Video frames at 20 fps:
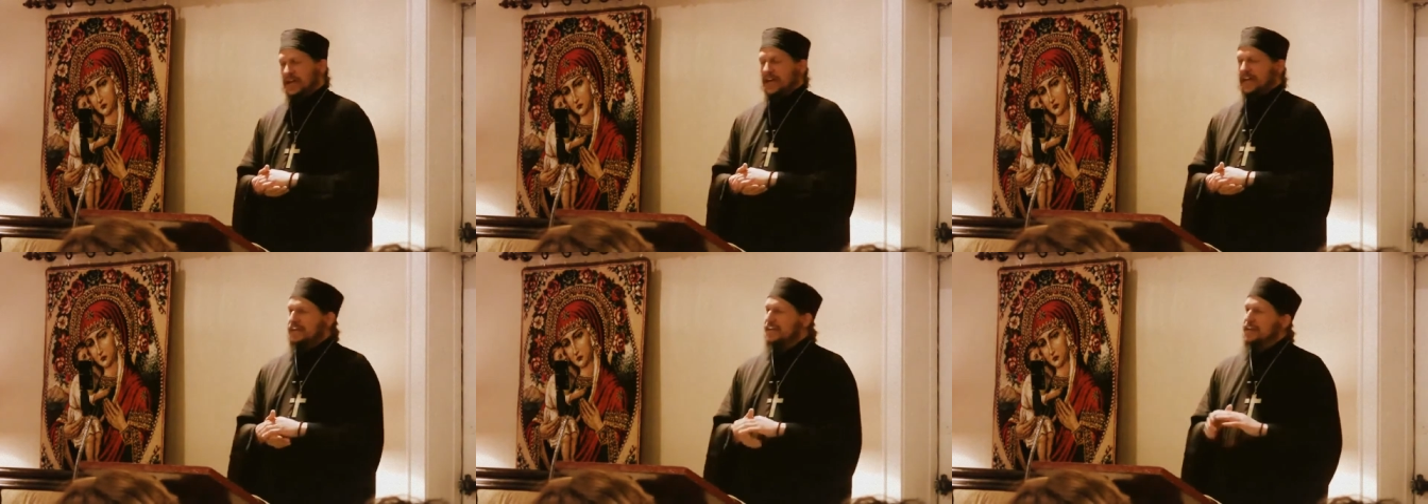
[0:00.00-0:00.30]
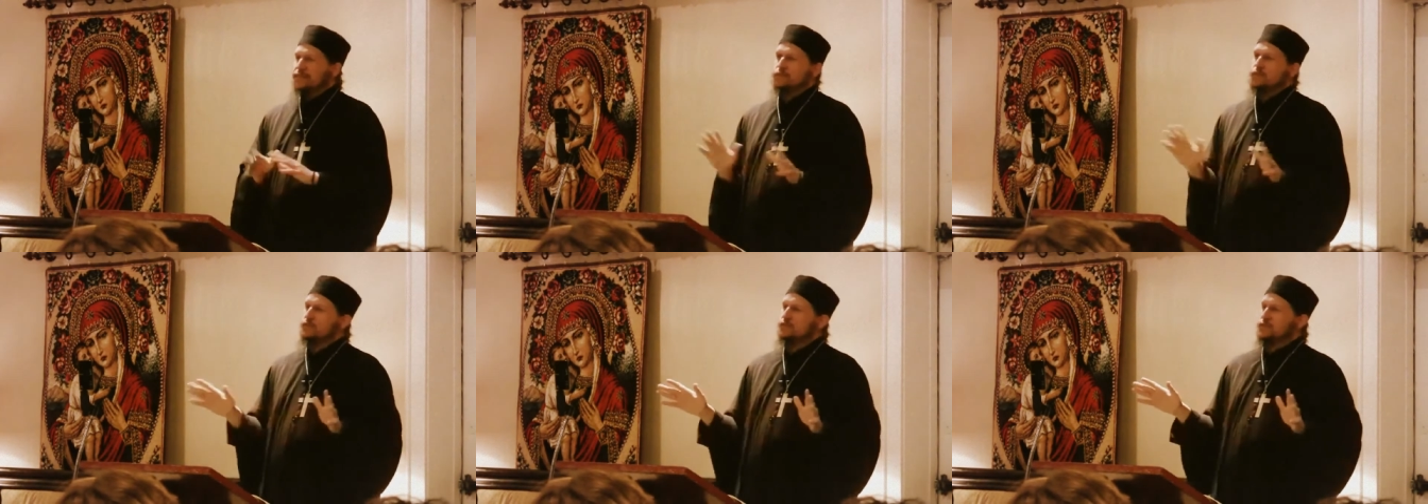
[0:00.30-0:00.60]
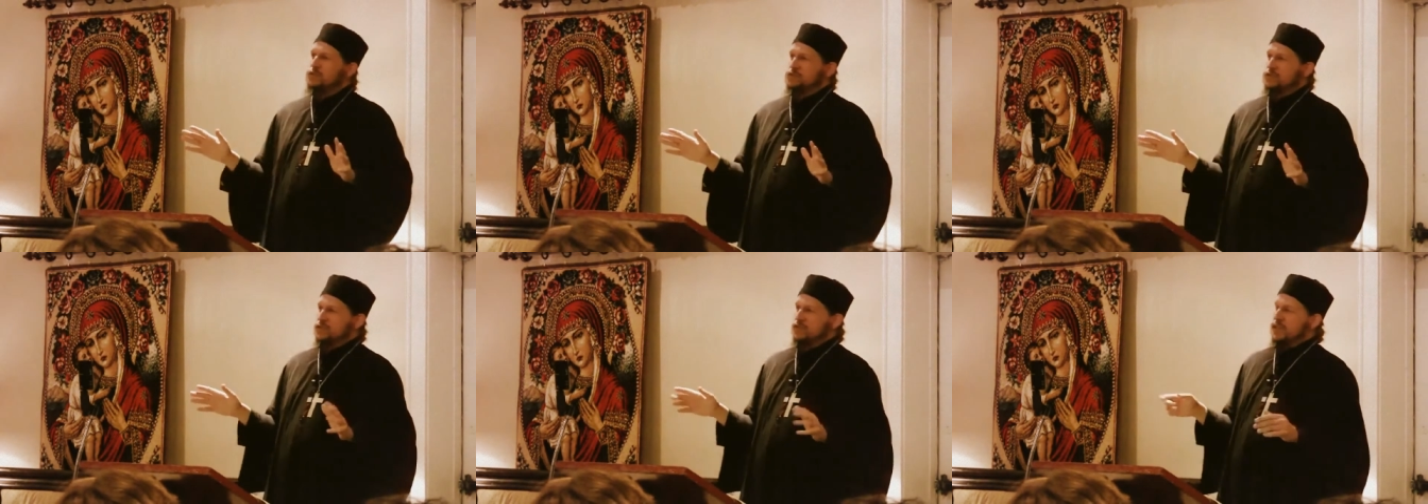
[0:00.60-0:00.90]
He never
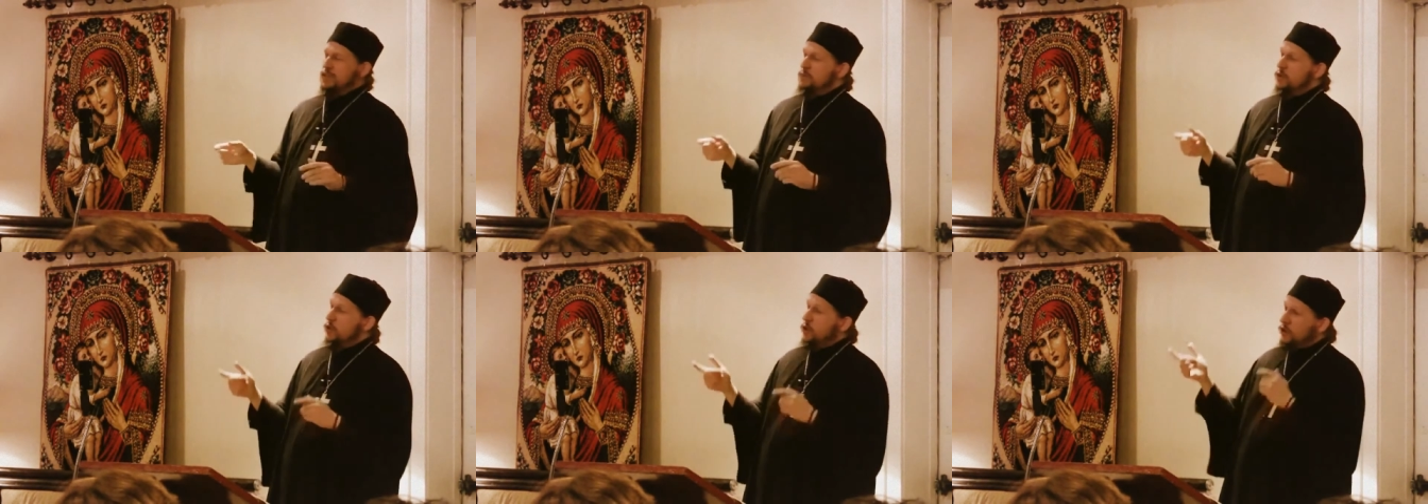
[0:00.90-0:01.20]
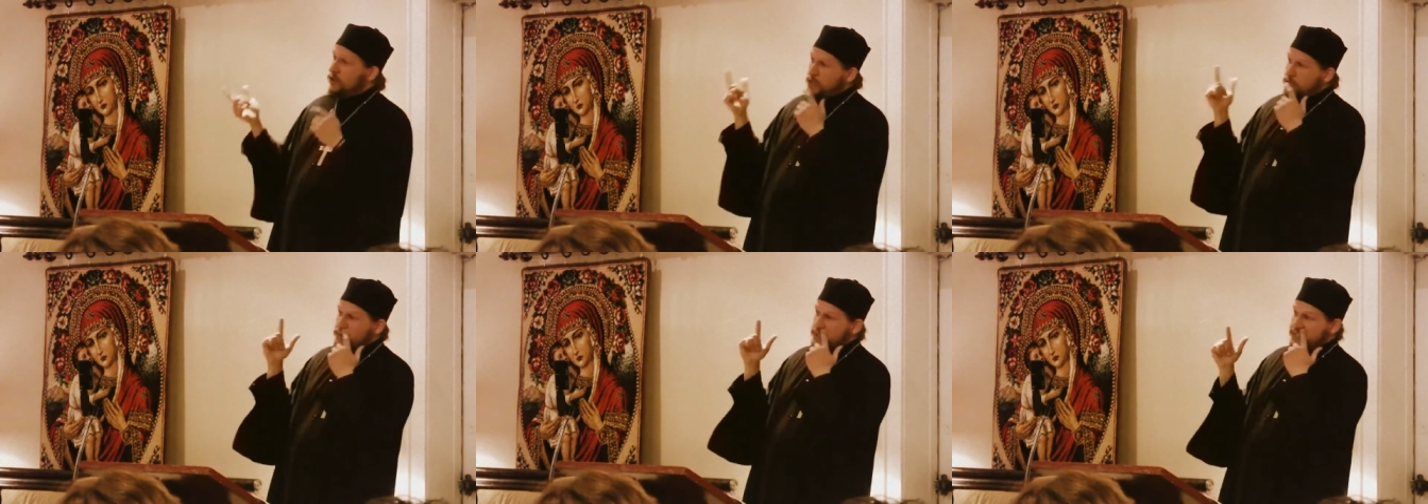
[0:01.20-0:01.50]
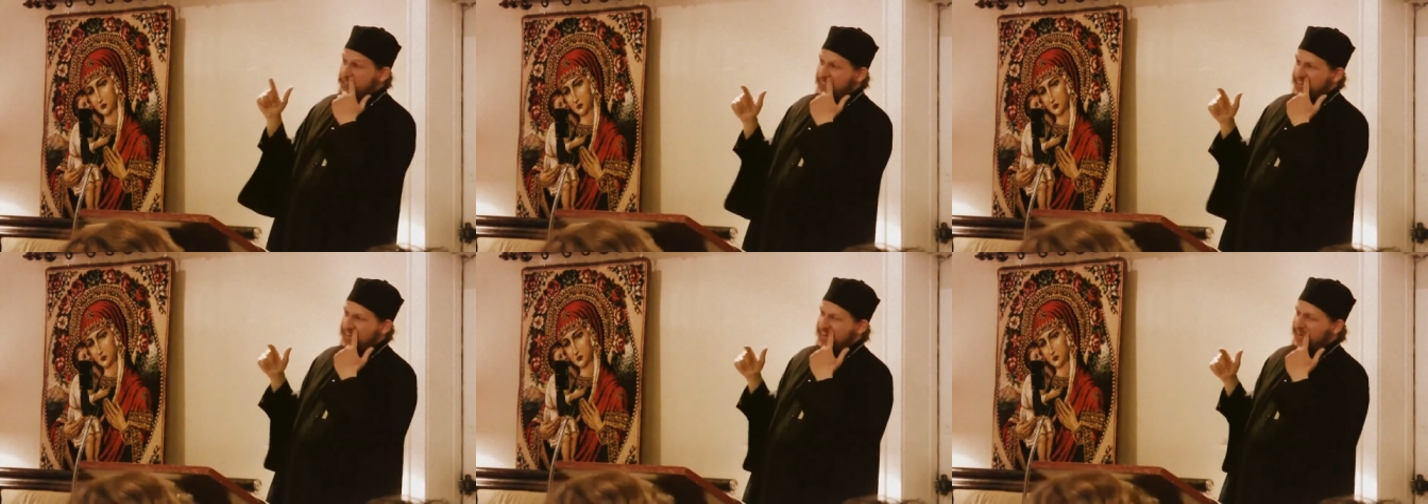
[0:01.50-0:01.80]
referred to the name. Or he
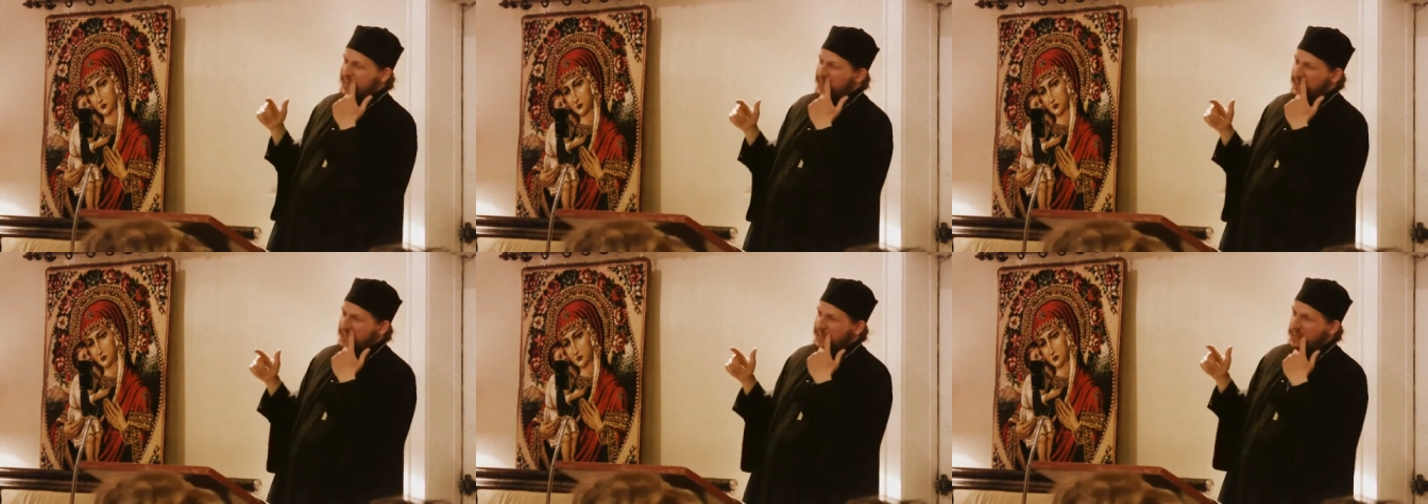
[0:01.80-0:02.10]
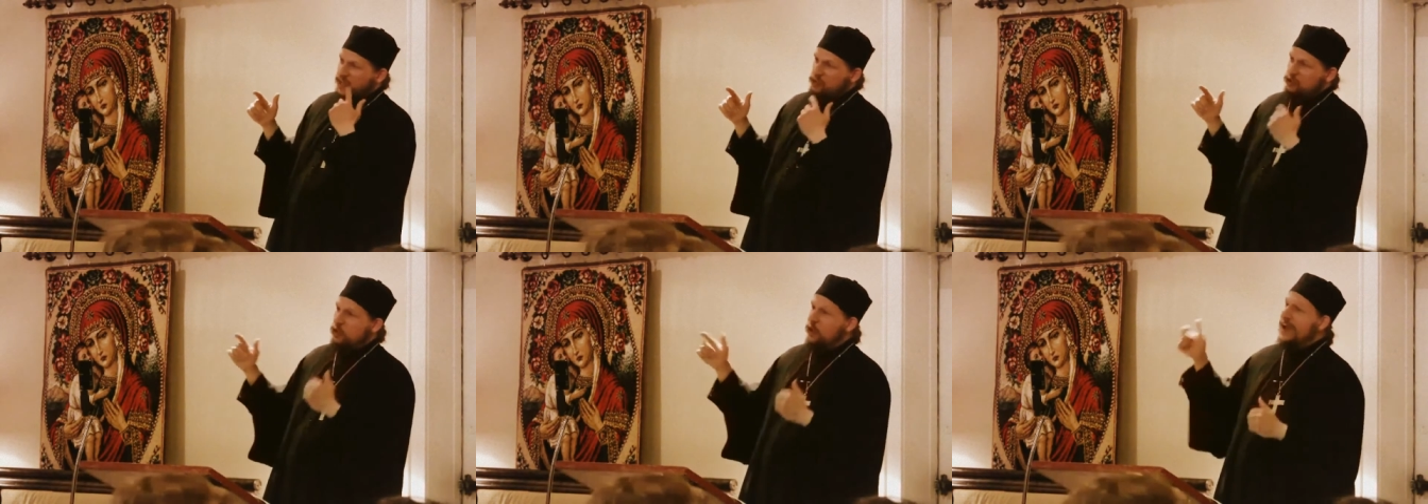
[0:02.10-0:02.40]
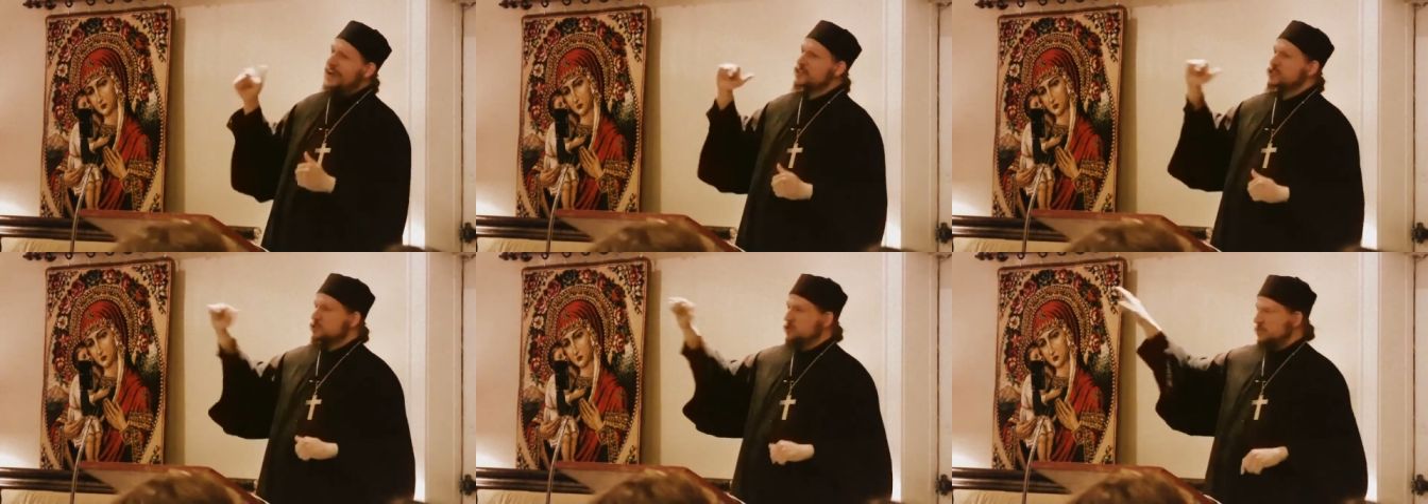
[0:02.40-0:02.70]
would say,
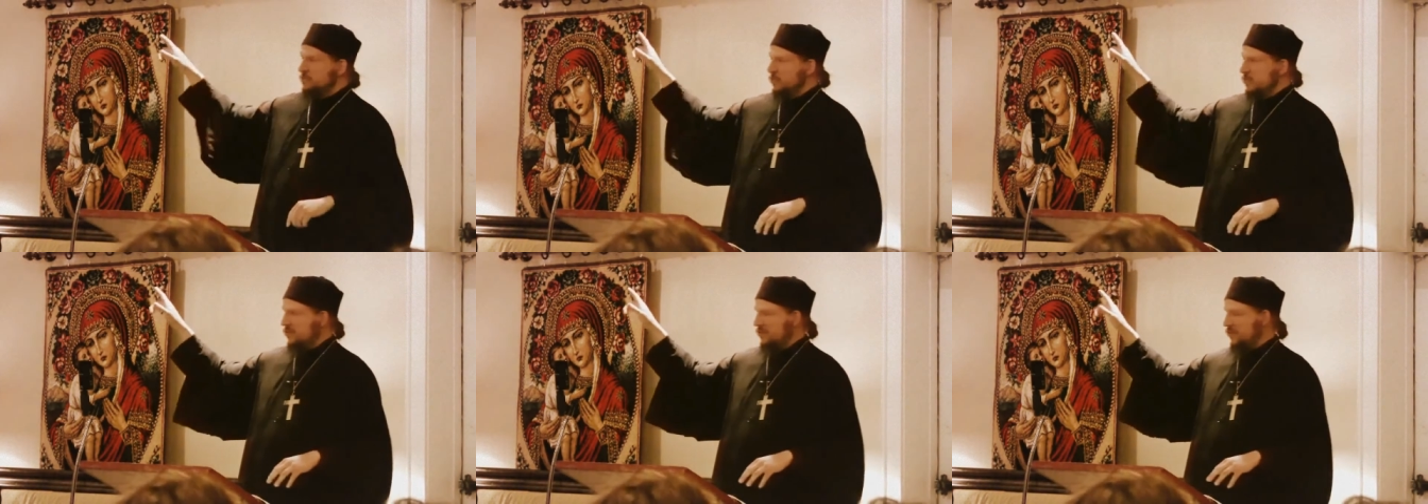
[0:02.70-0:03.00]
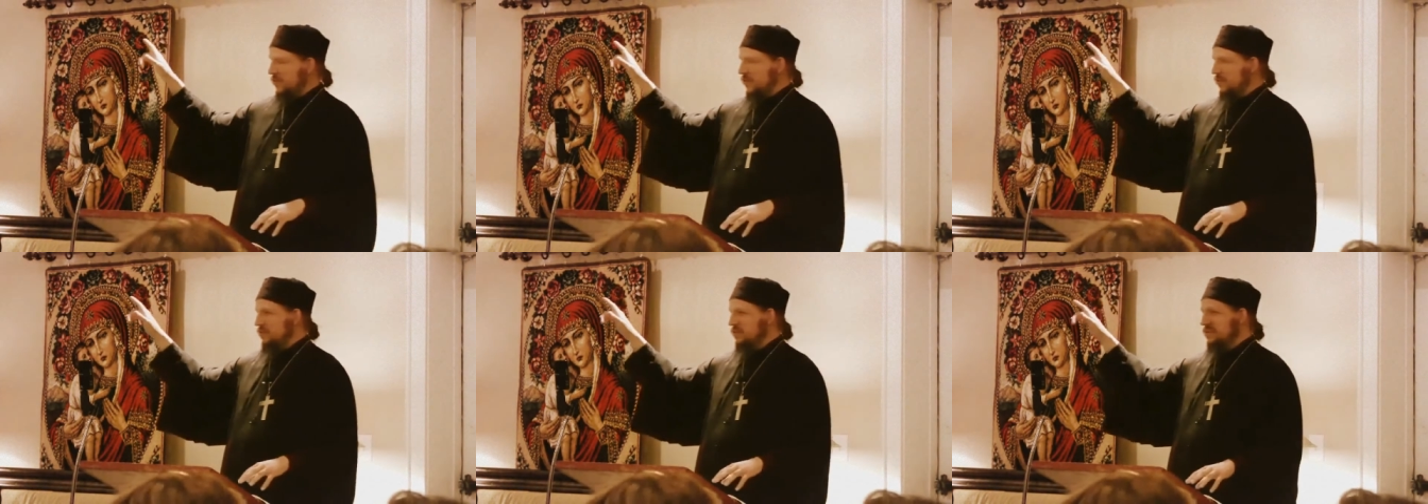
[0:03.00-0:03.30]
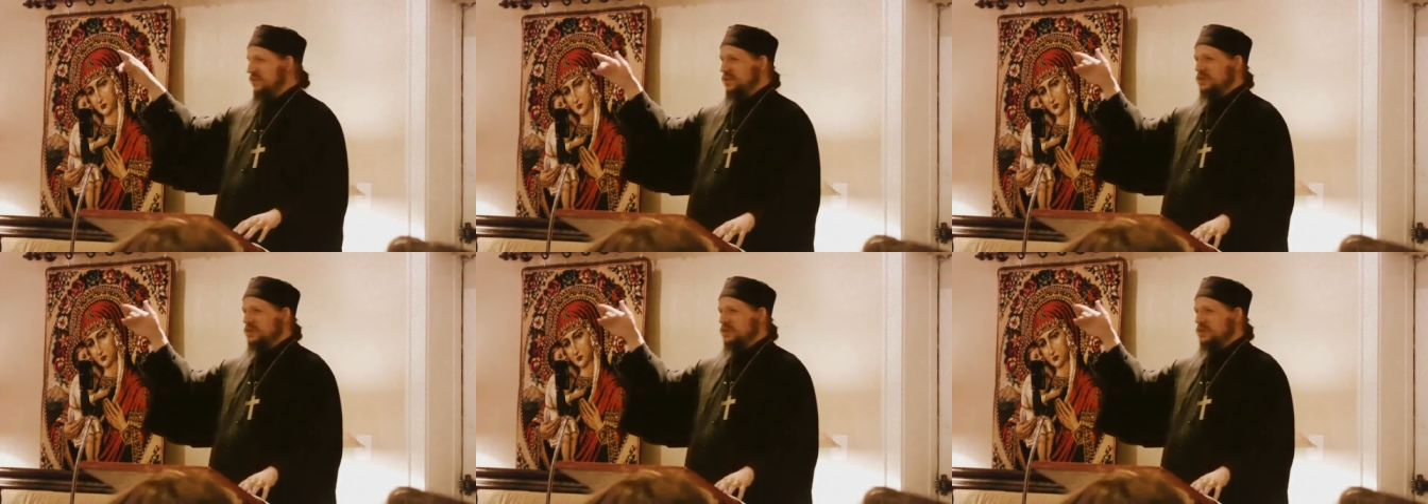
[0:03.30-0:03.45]
doexobovo.